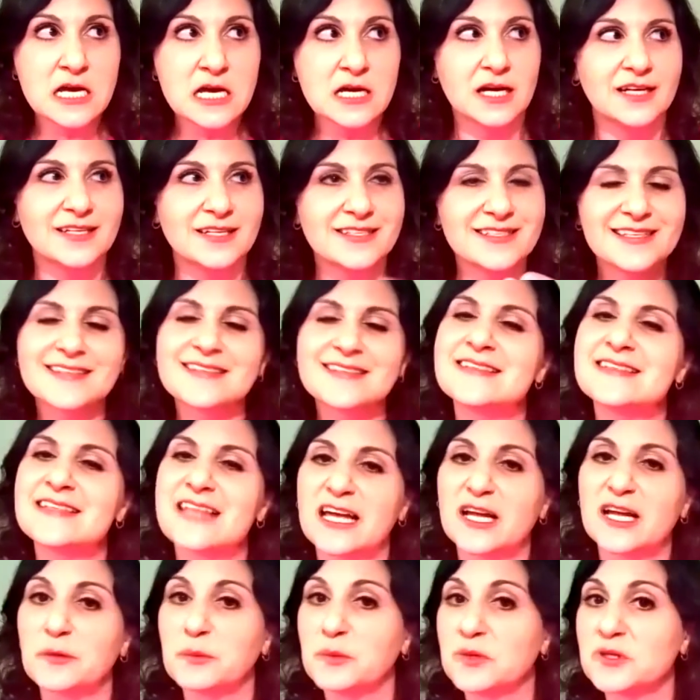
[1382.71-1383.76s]
assistance
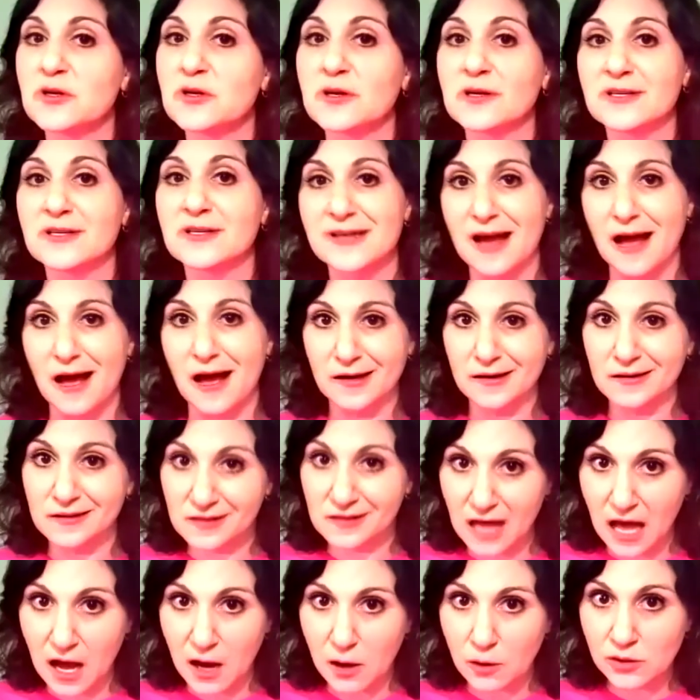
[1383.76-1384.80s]
animals are not
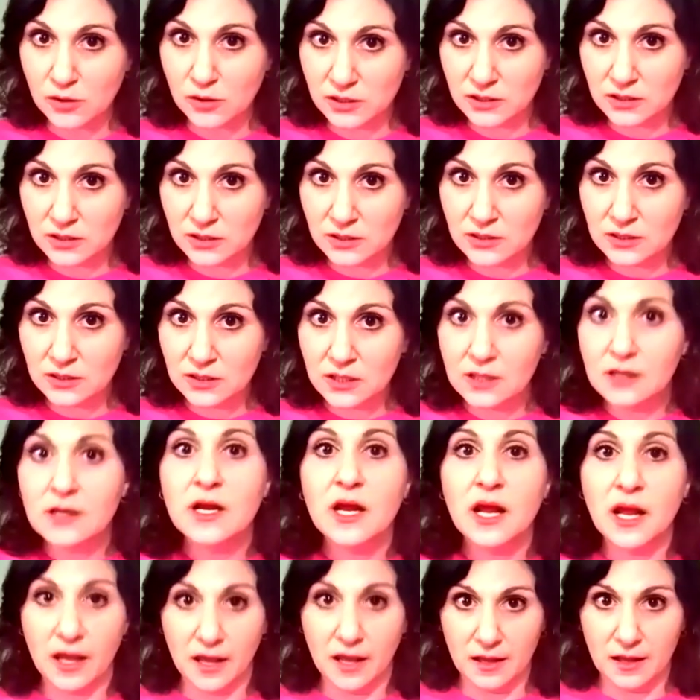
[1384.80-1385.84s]
allowed
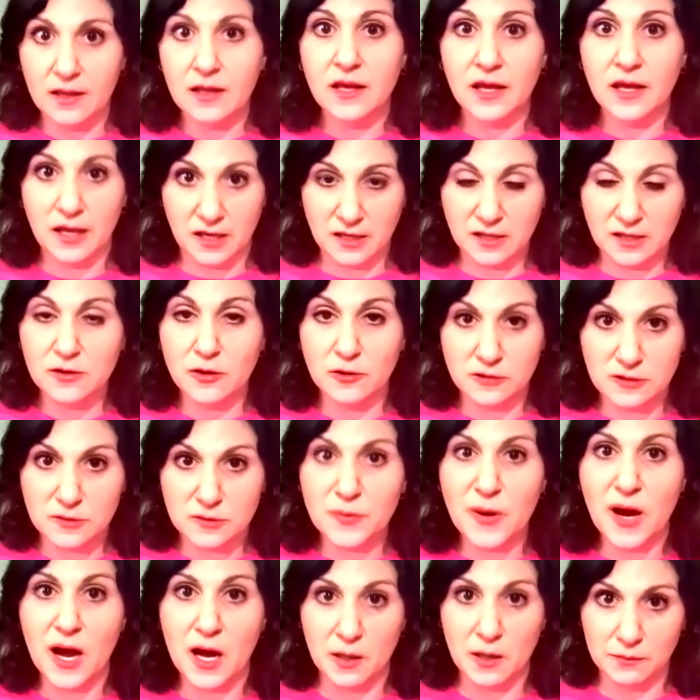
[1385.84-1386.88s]
in those
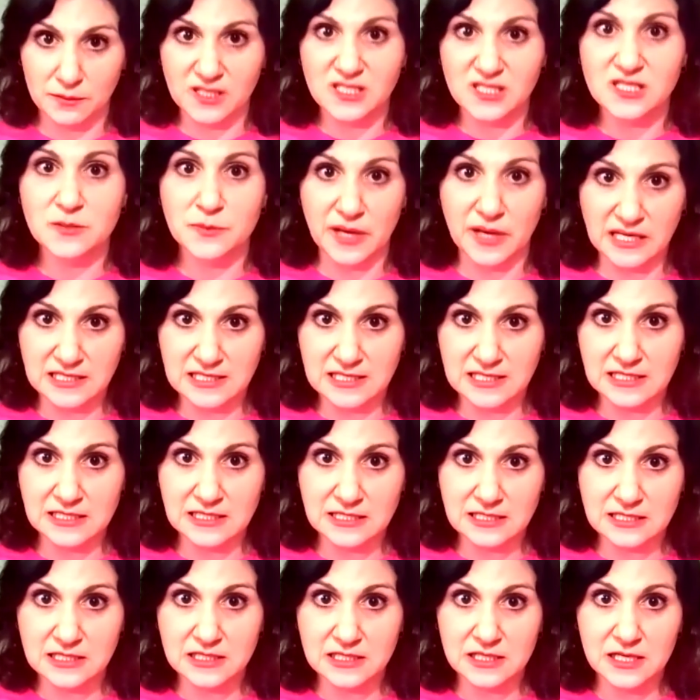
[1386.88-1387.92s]
public
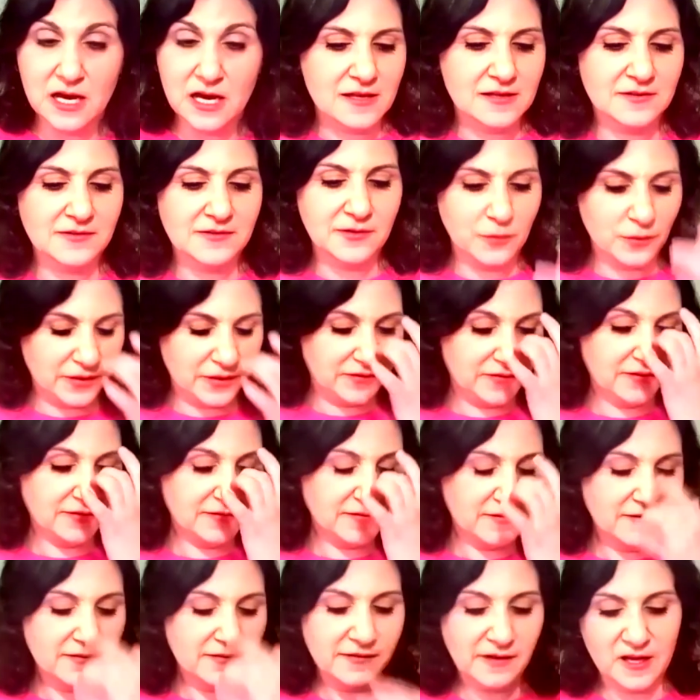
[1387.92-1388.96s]
spaces. So
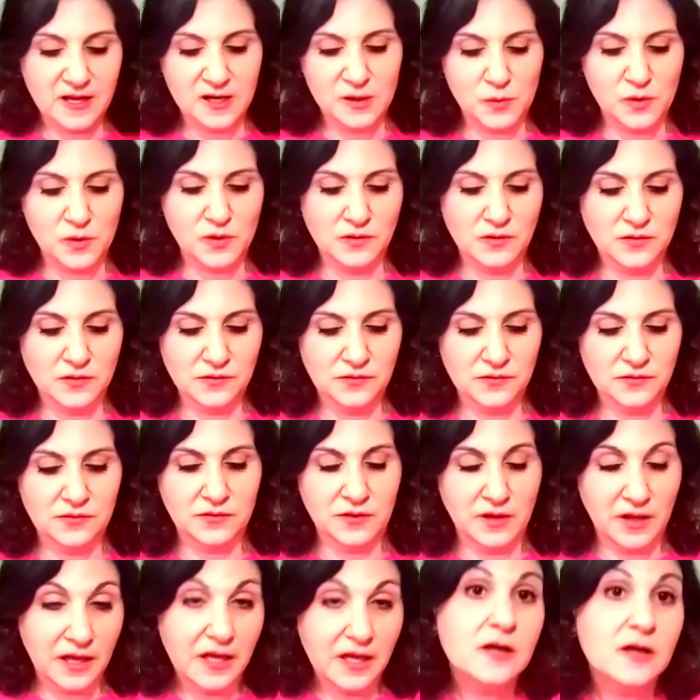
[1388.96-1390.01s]
assistance animals
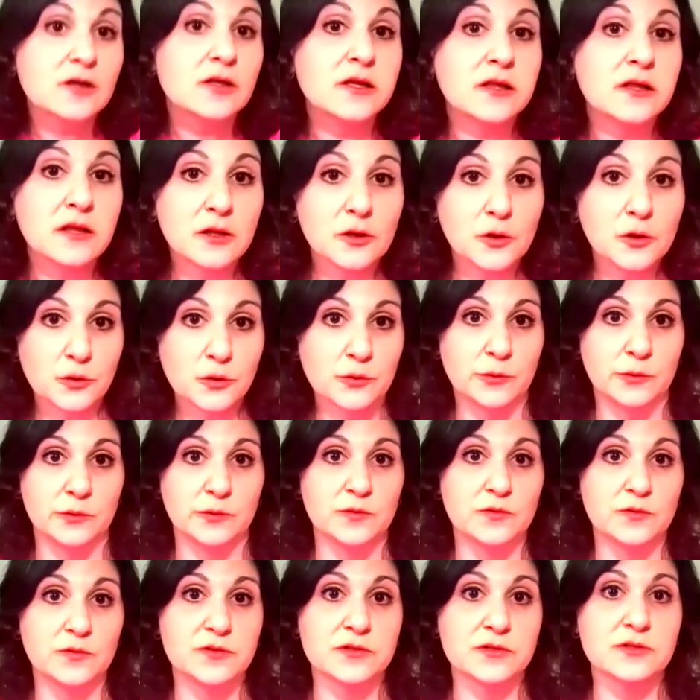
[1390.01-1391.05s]

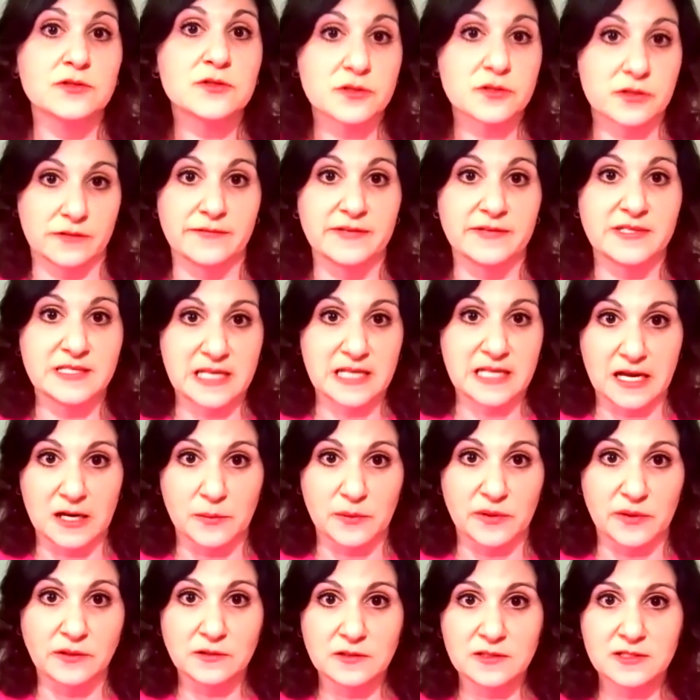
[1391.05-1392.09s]
includes service
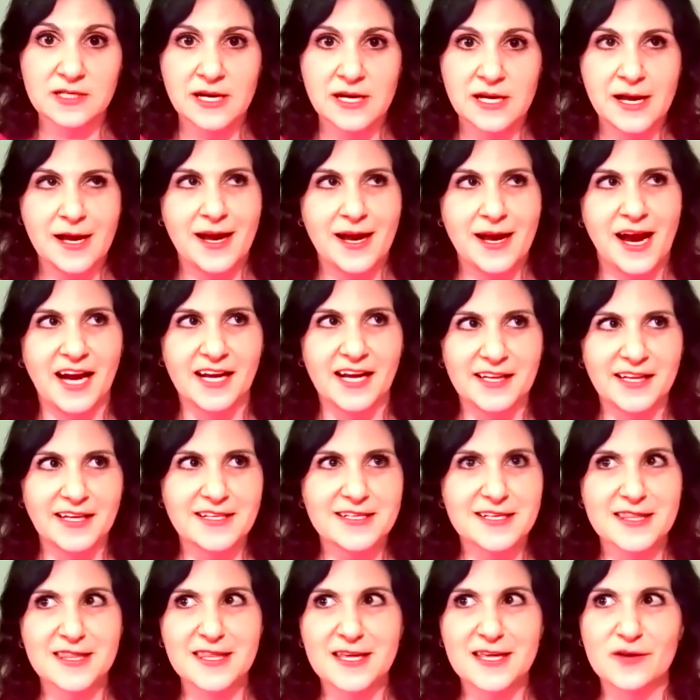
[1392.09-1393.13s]
animals. I like to
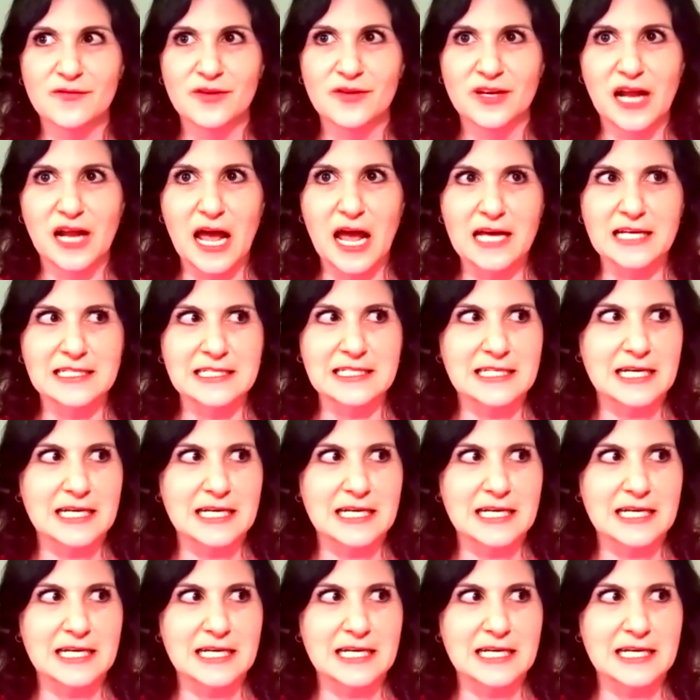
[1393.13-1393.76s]
think of it as,